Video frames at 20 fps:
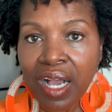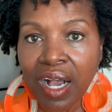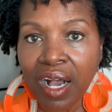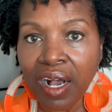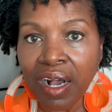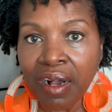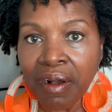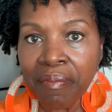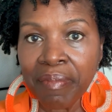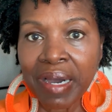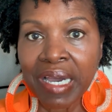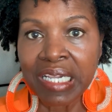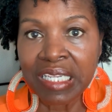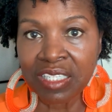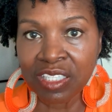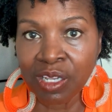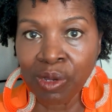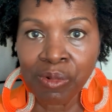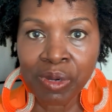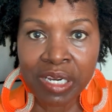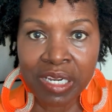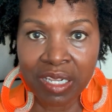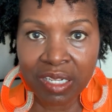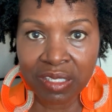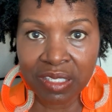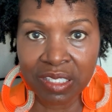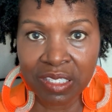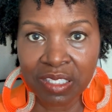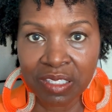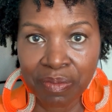by someone
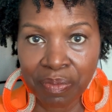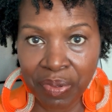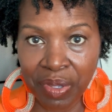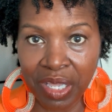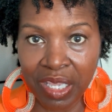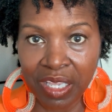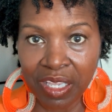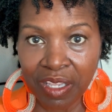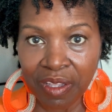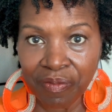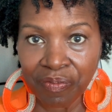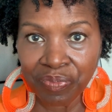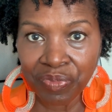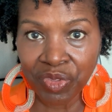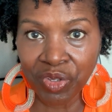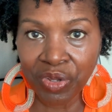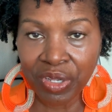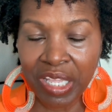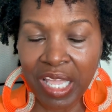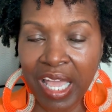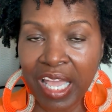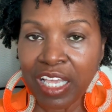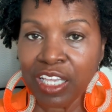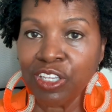else's opinion, okay?